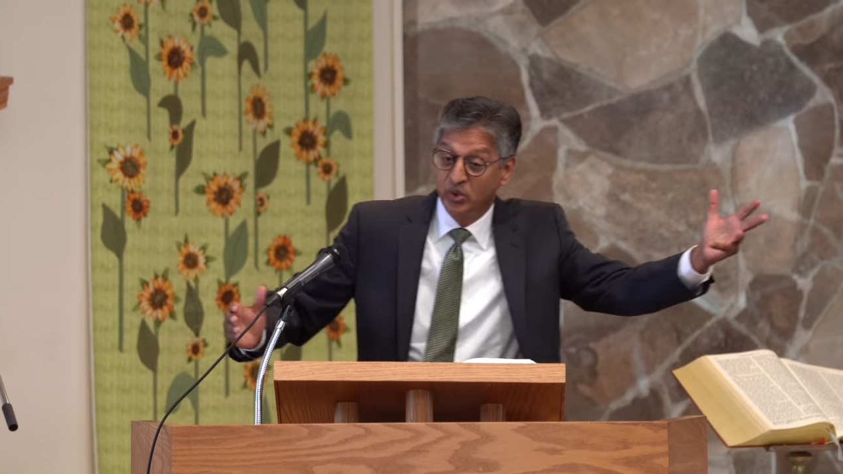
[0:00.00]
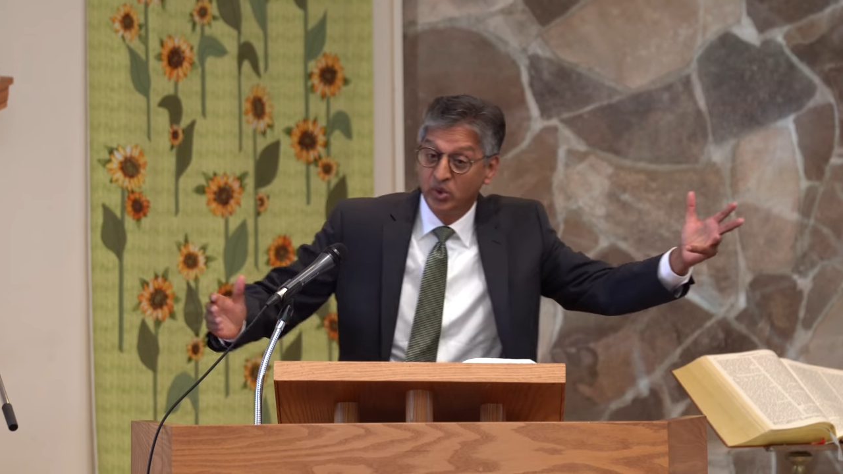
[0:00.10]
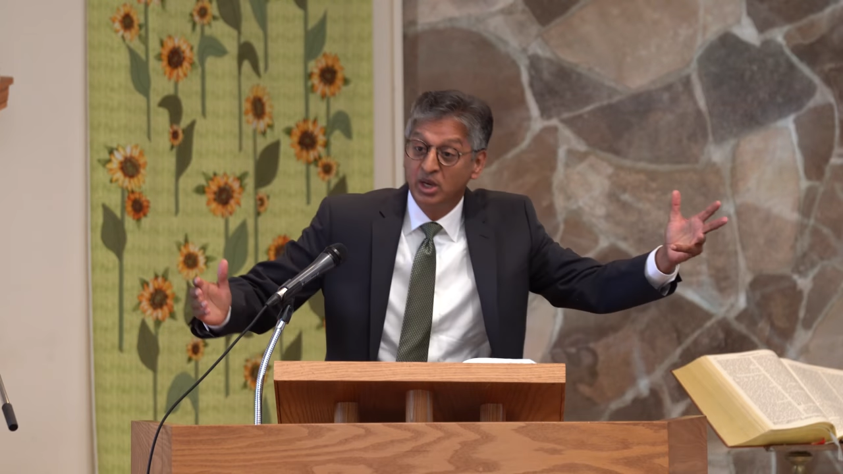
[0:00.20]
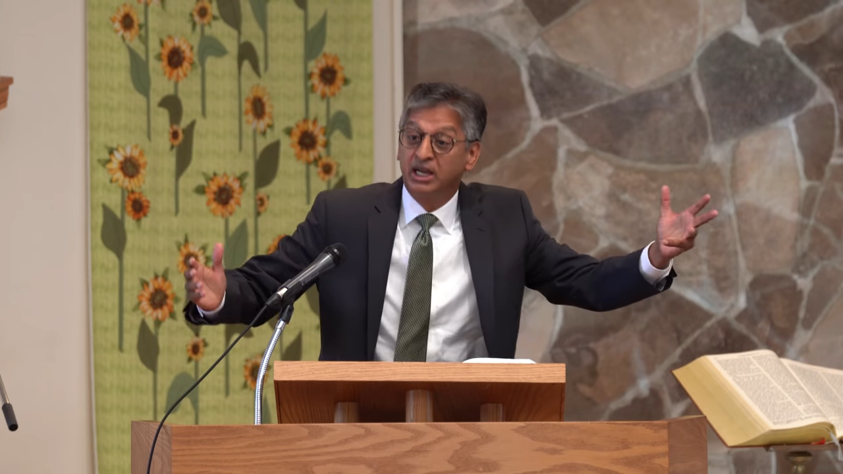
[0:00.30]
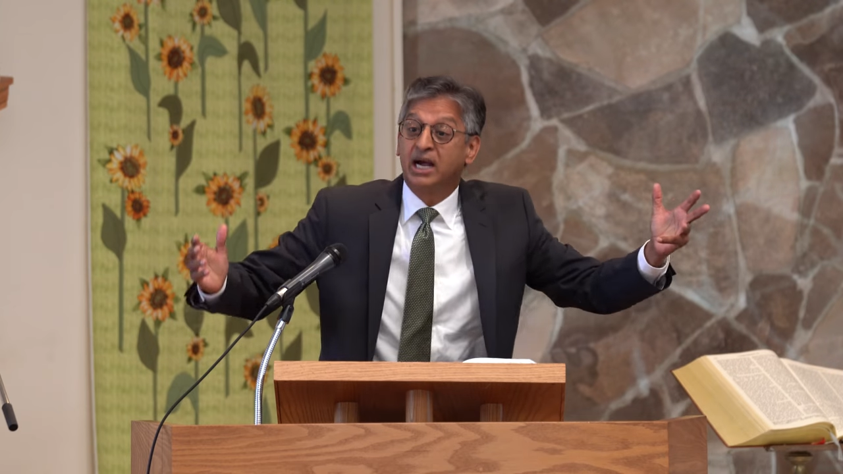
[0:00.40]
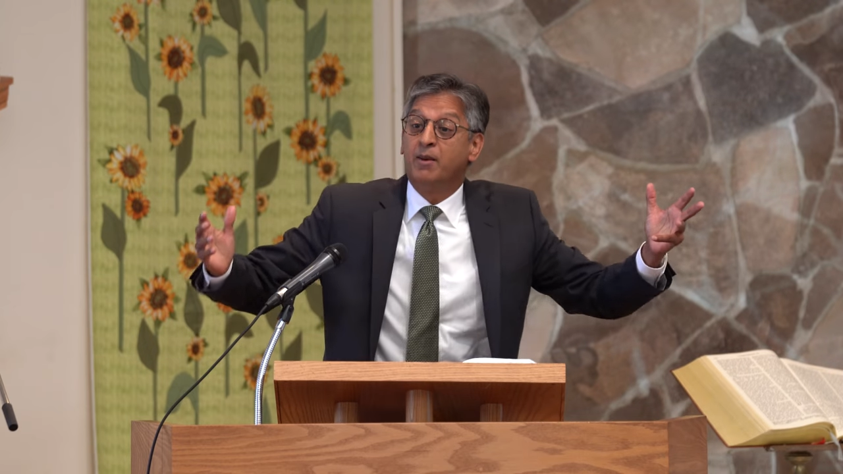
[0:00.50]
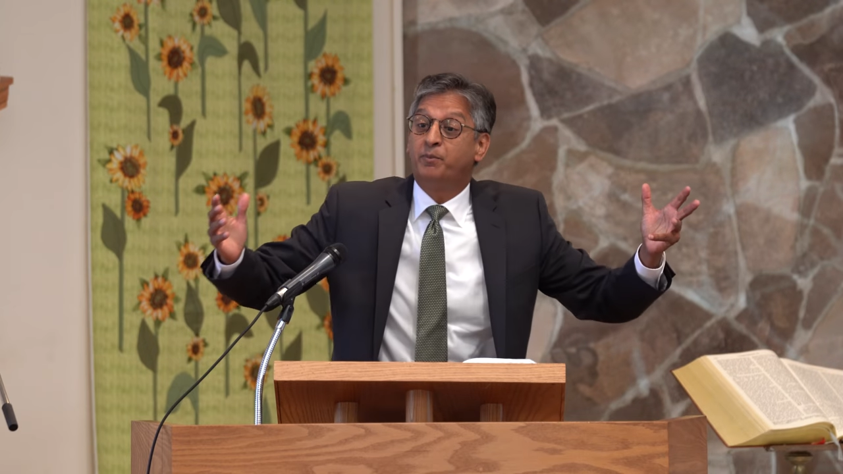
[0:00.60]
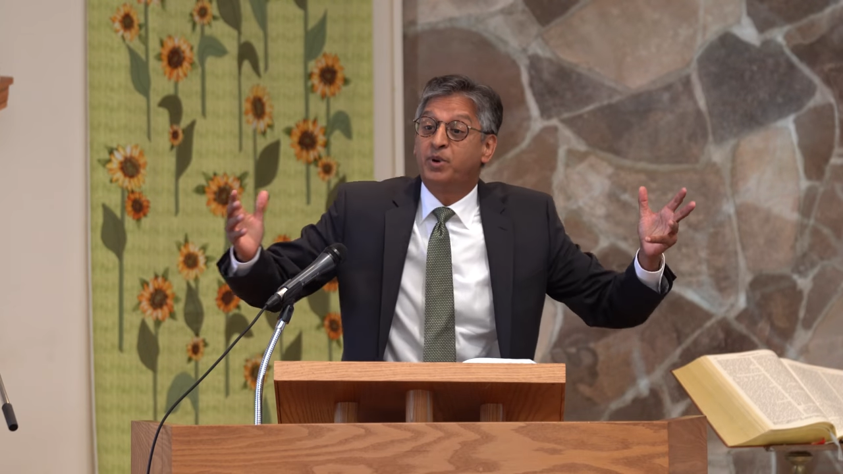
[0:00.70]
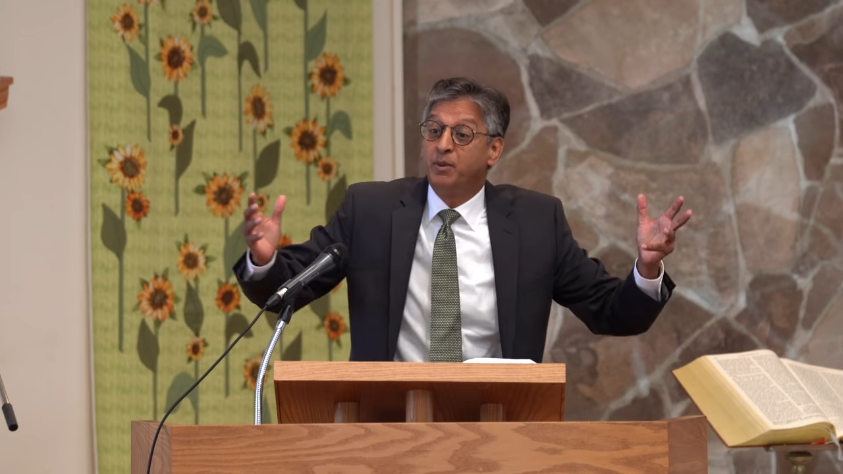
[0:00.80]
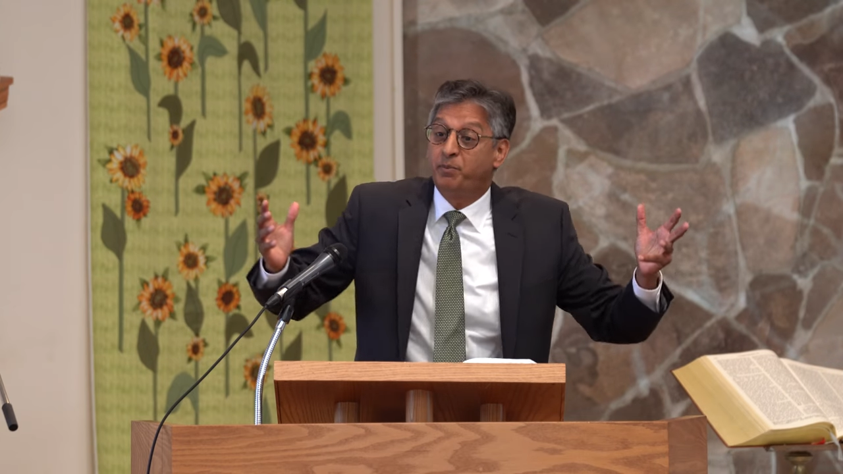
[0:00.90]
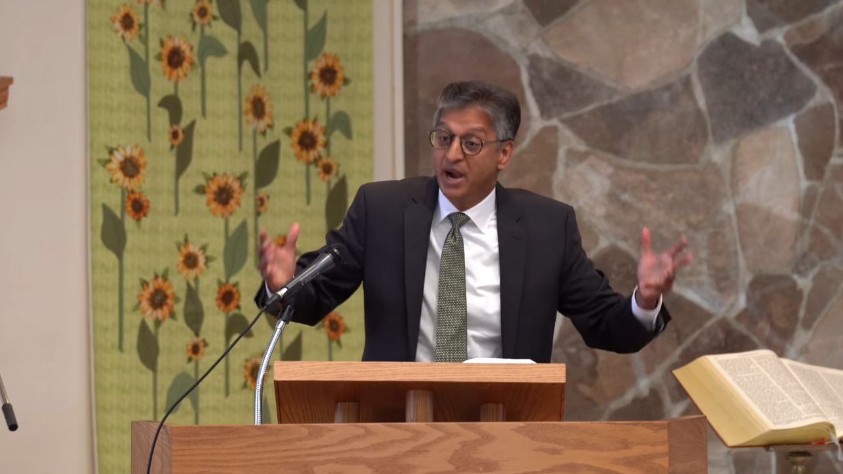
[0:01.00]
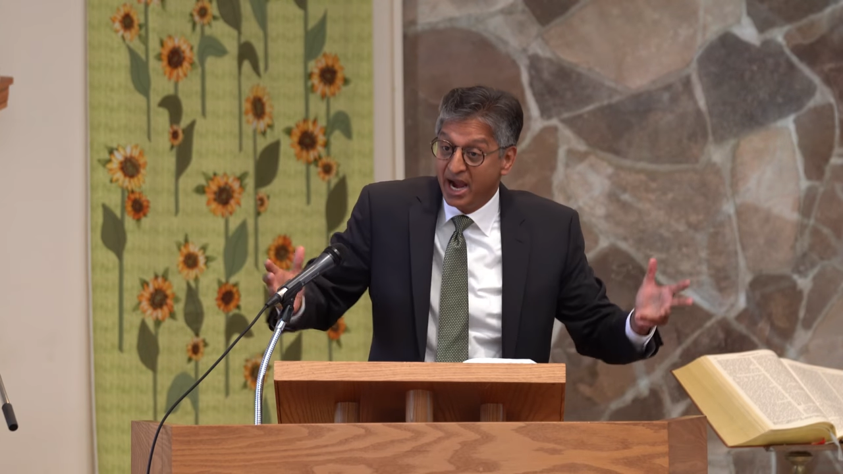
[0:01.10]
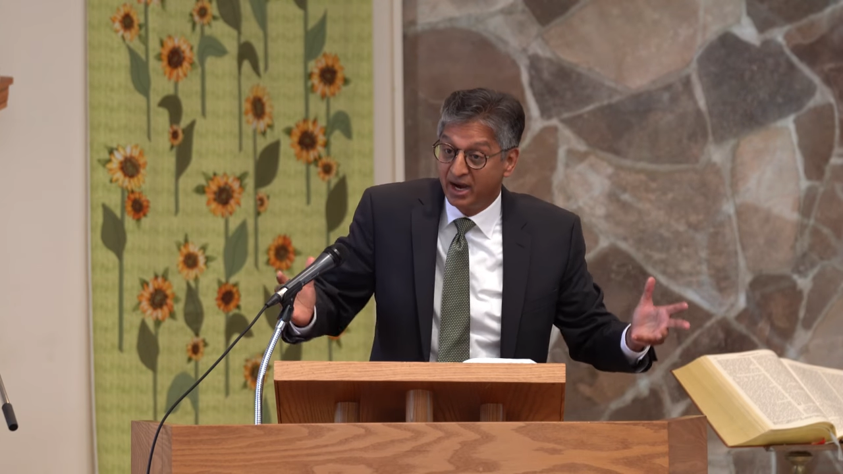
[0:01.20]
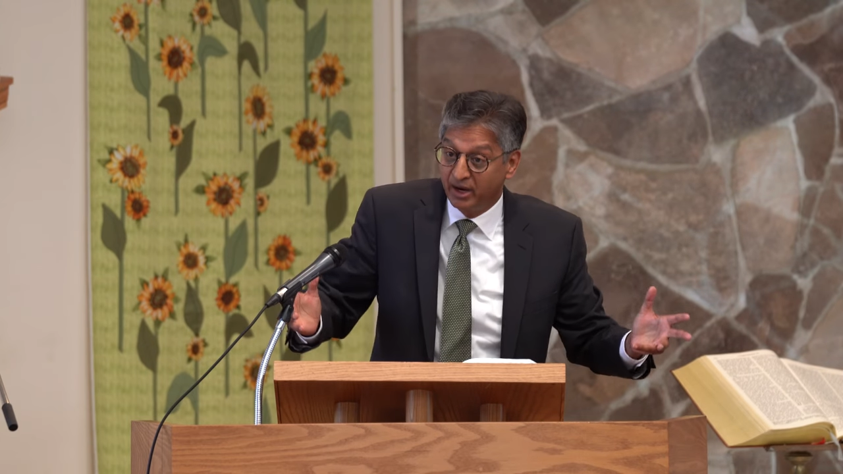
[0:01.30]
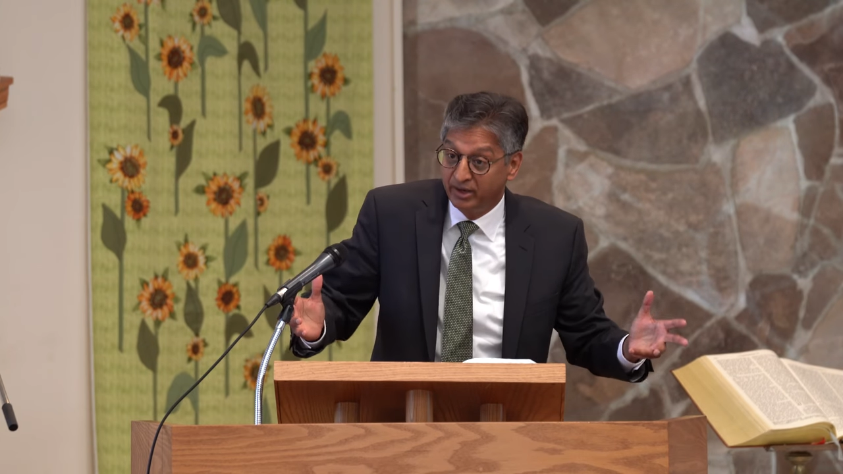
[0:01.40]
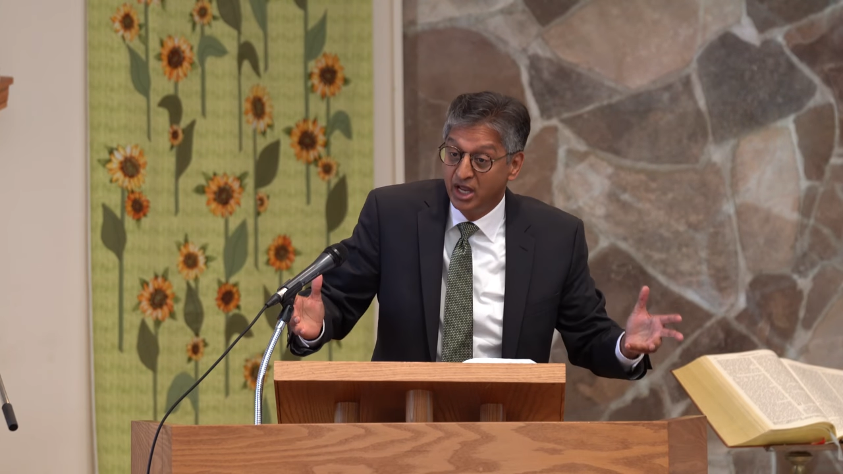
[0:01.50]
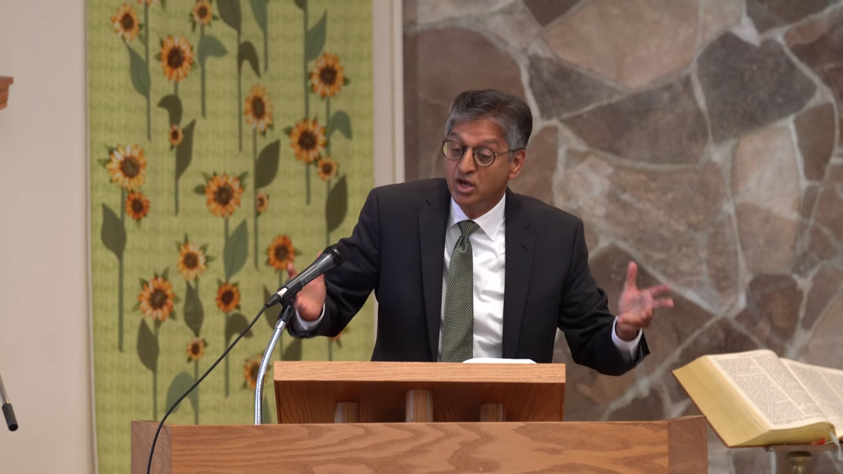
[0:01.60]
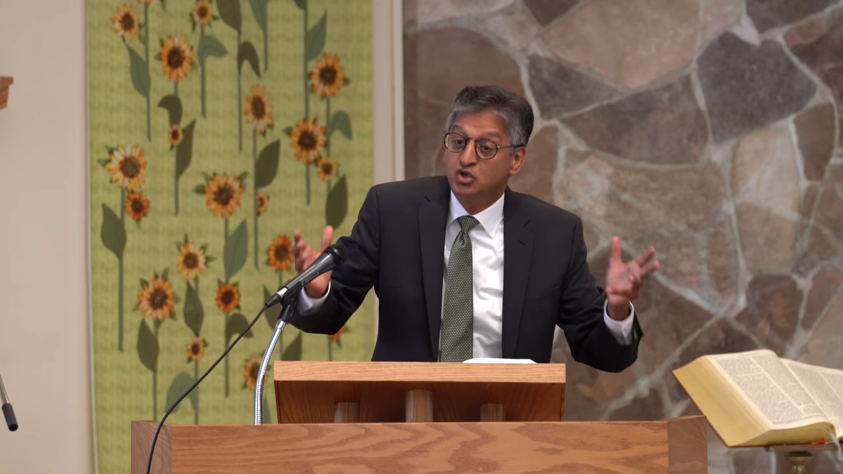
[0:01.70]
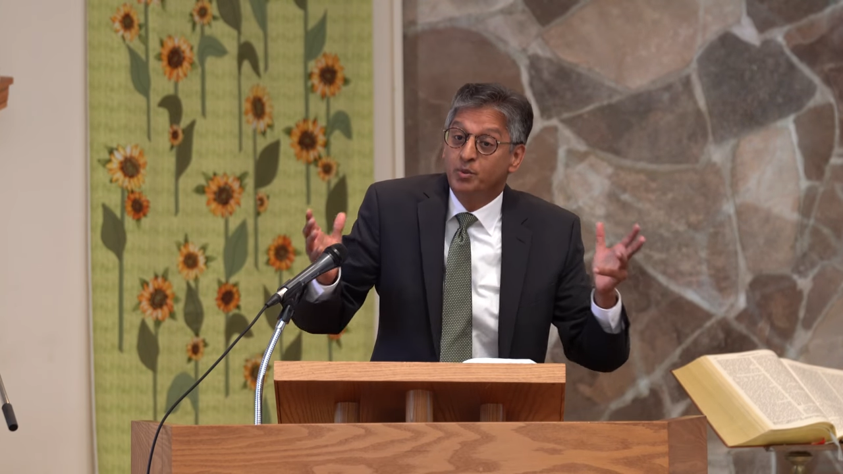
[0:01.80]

to come prepared